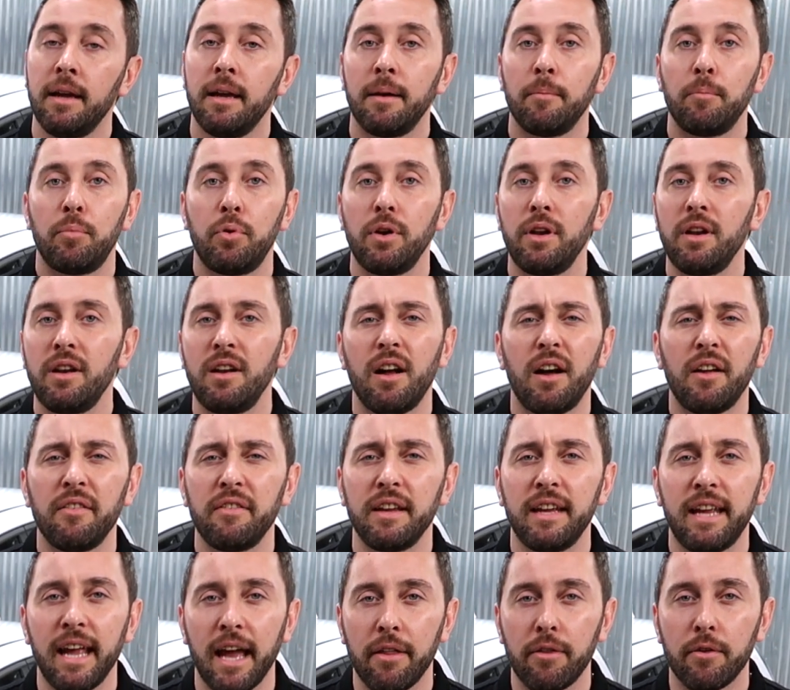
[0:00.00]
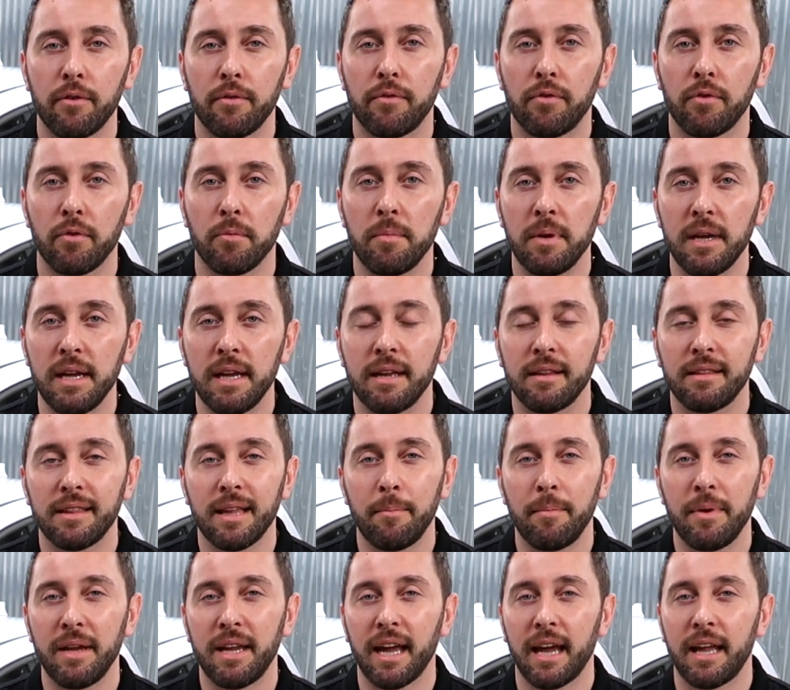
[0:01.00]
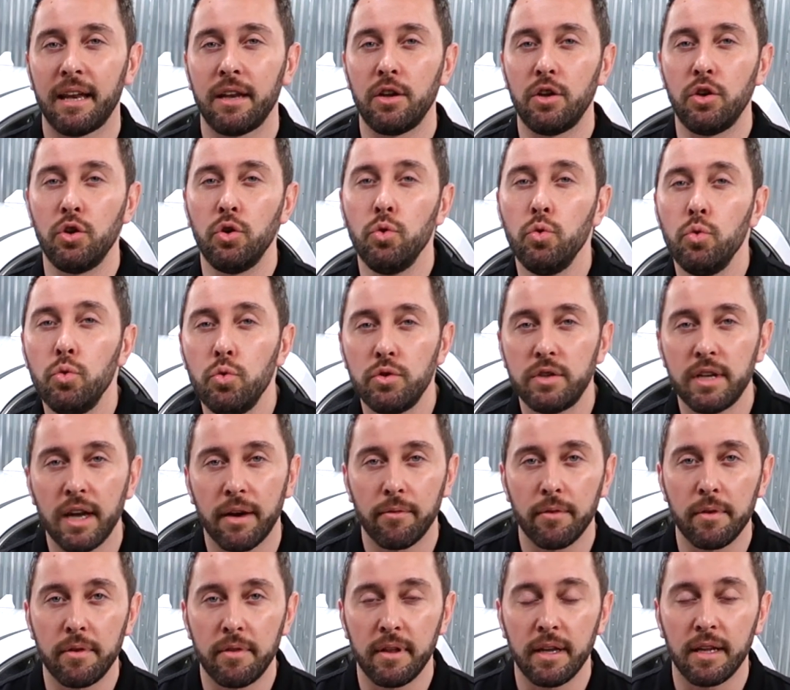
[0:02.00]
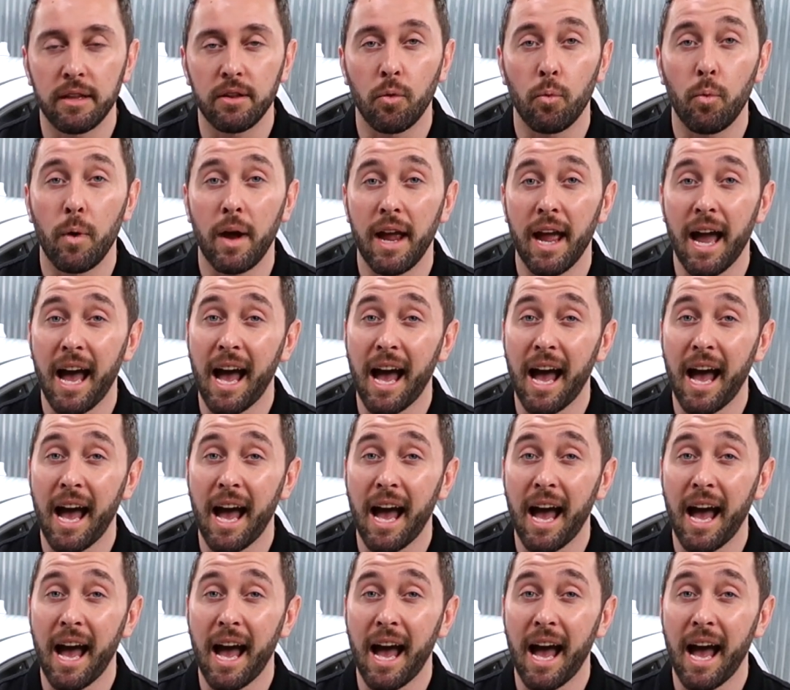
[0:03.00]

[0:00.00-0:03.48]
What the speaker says: put it all together for me and let me kind of use everything the way